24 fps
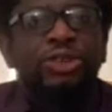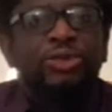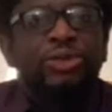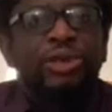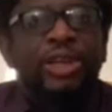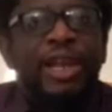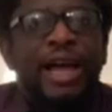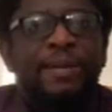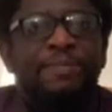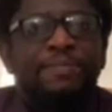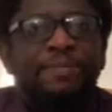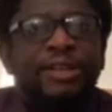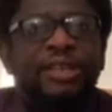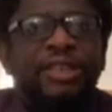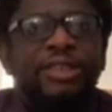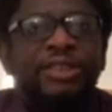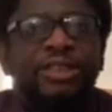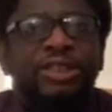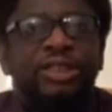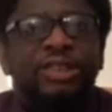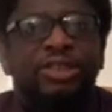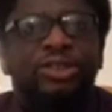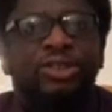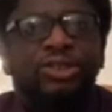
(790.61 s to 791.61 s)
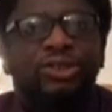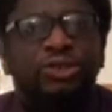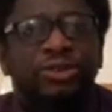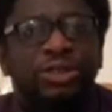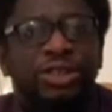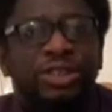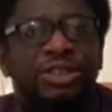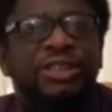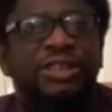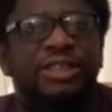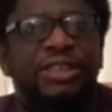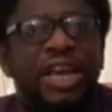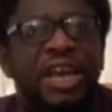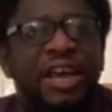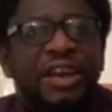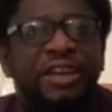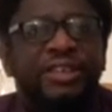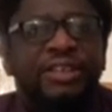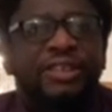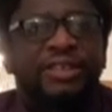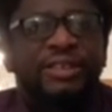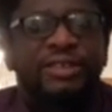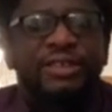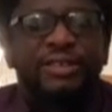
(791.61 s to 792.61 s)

liability to the state,